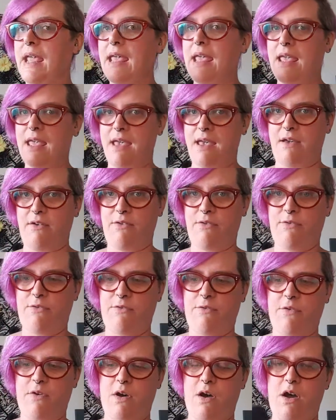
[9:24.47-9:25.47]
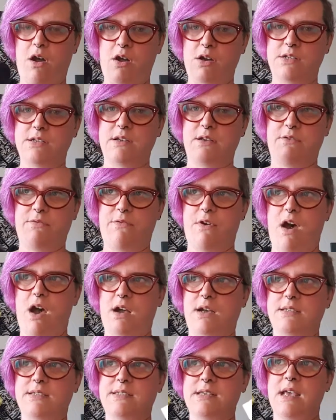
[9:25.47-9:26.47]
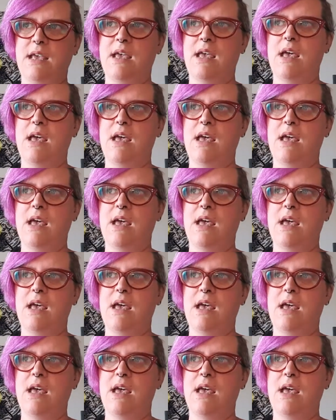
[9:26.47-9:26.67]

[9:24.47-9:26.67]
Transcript: if Arctic Fox